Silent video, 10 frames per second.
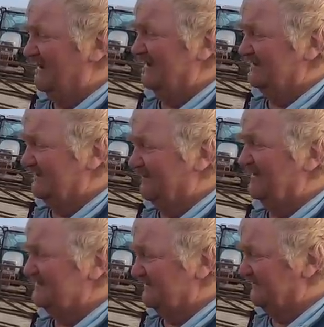handy
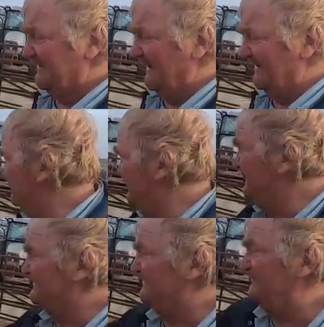piece of kit. There's
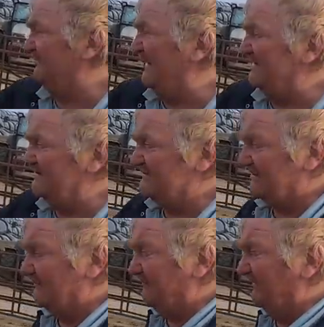these two panniers
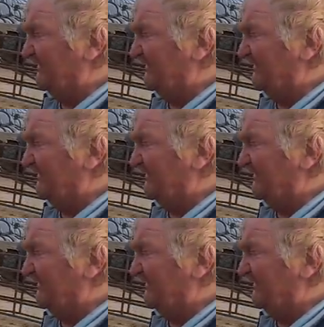you can put